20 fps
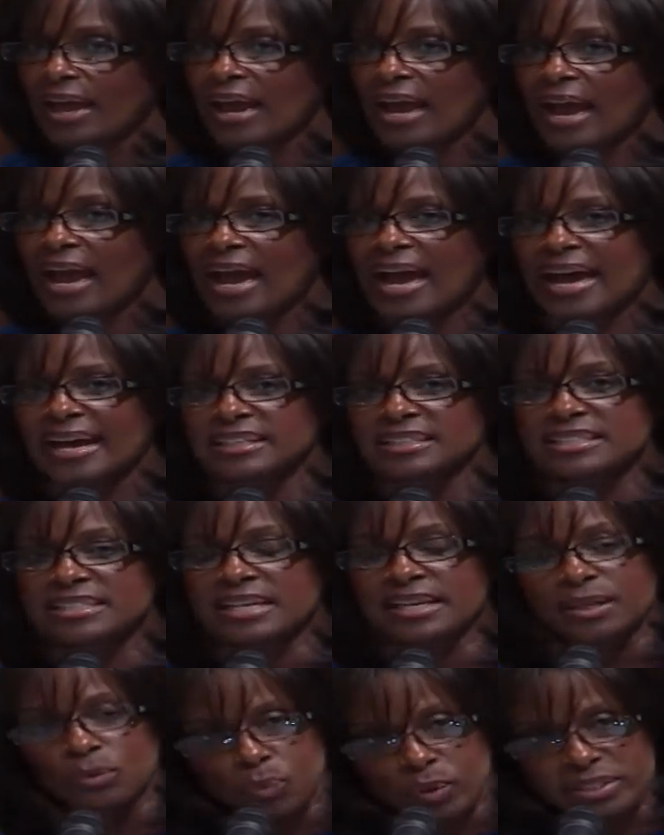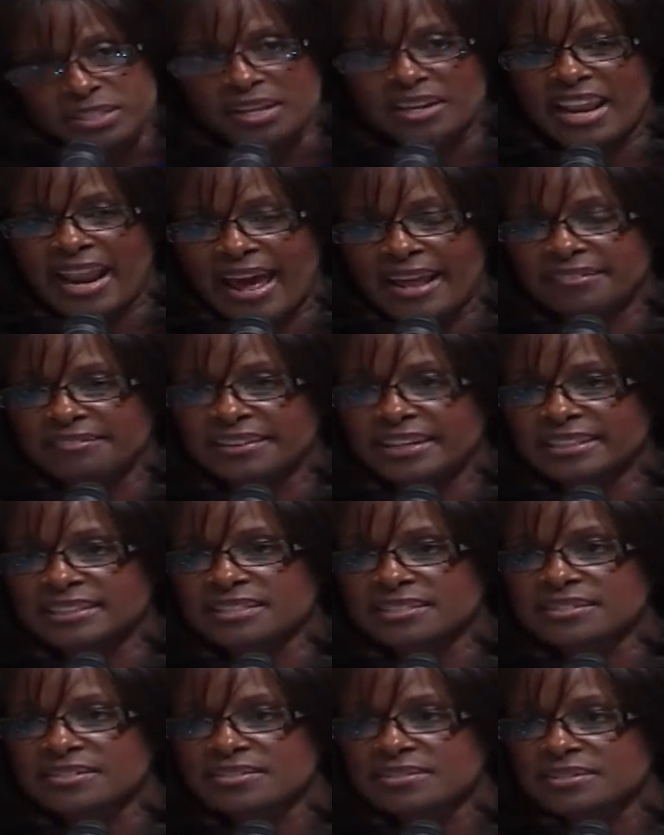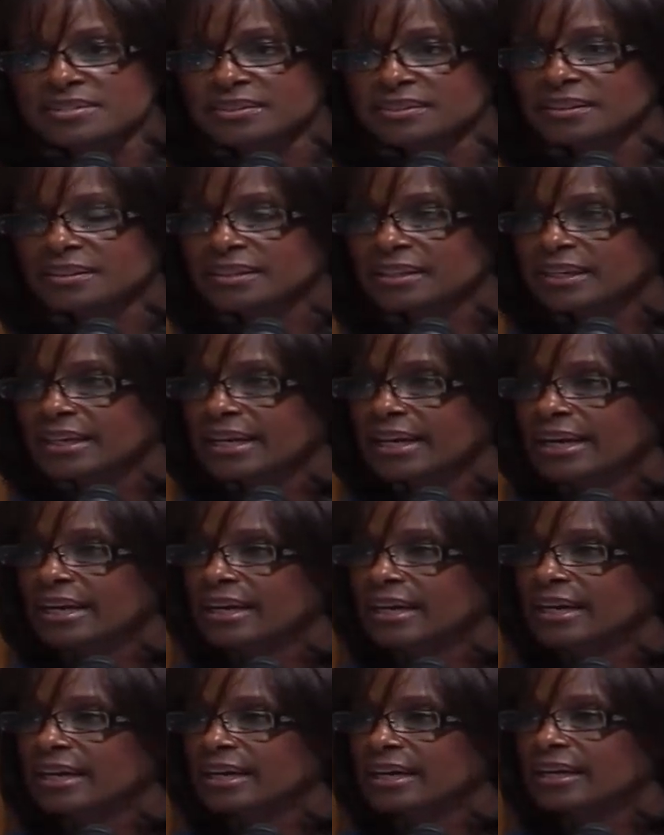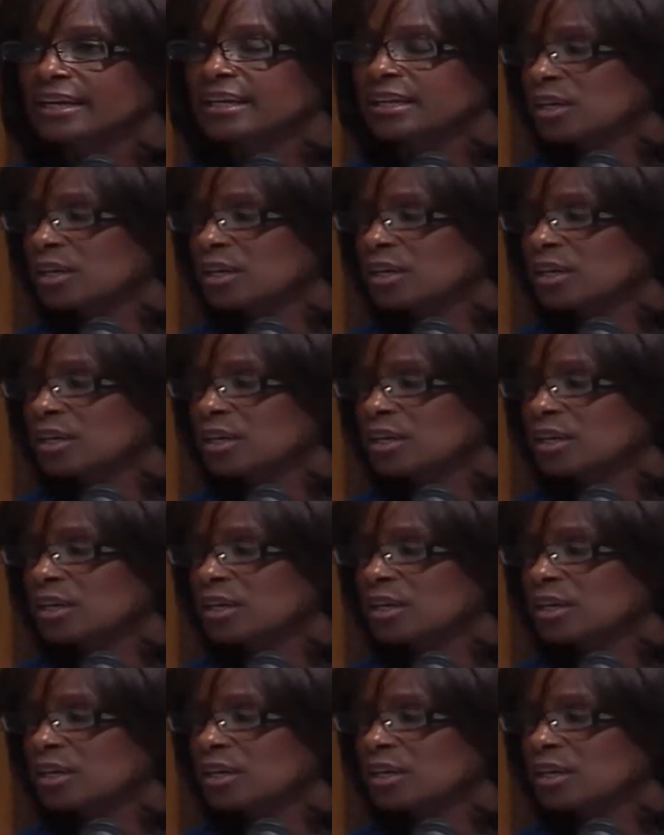and he was an Adventist. He